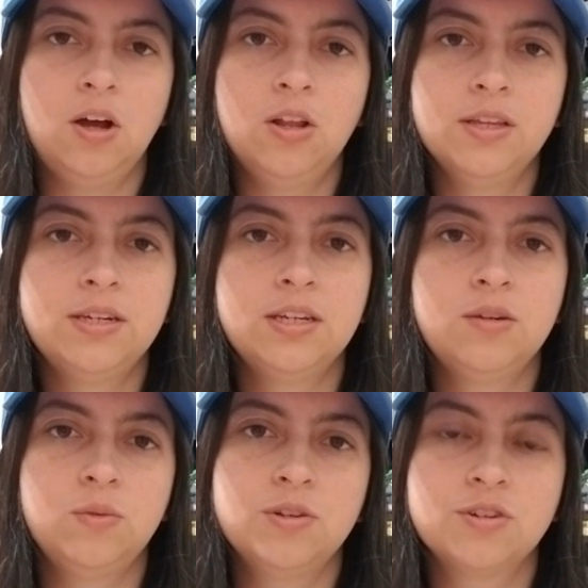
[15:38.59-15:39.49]
All it
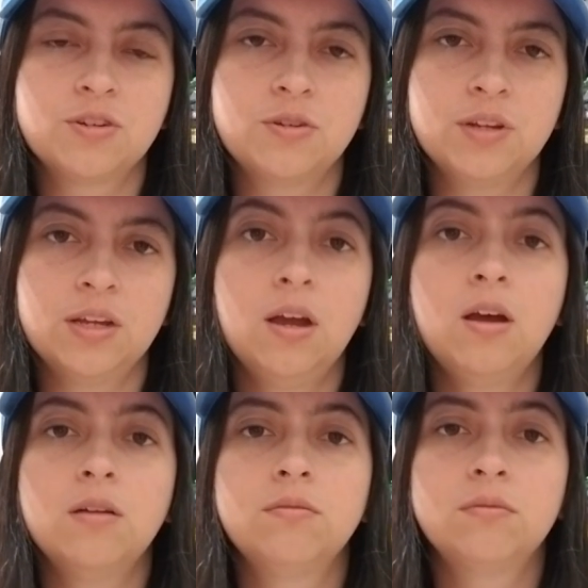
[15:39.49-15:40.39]
did was just, you're like,
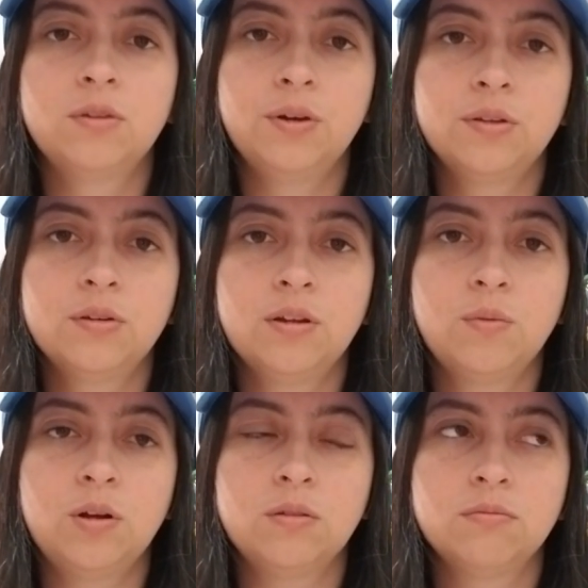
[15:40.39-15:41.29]
oh, going through another
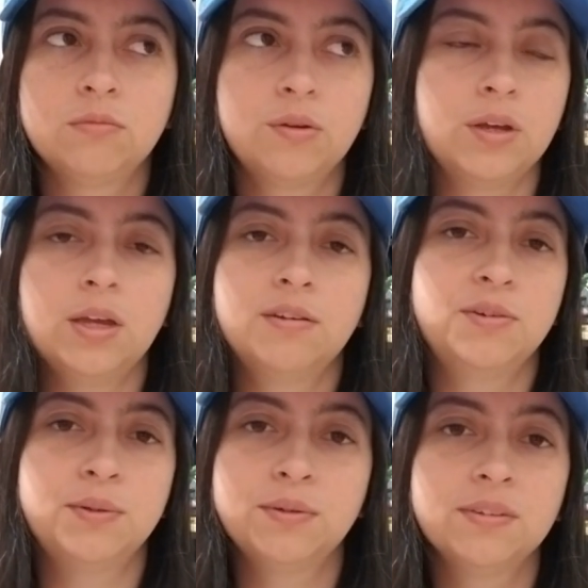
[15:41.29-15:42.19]
wall. Okay,
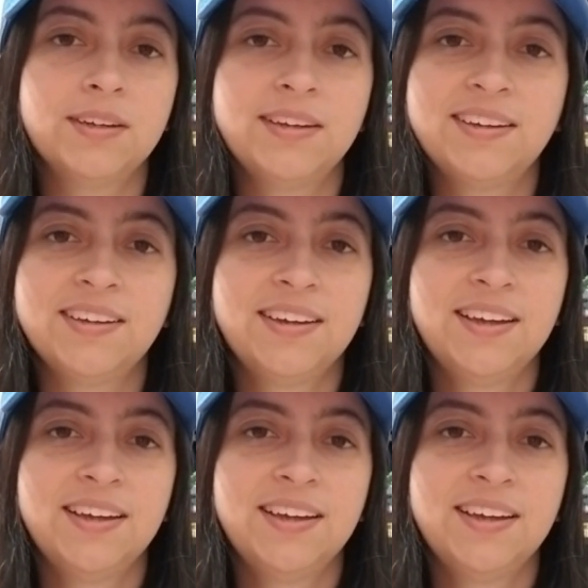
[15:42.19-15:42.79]
cool. Like,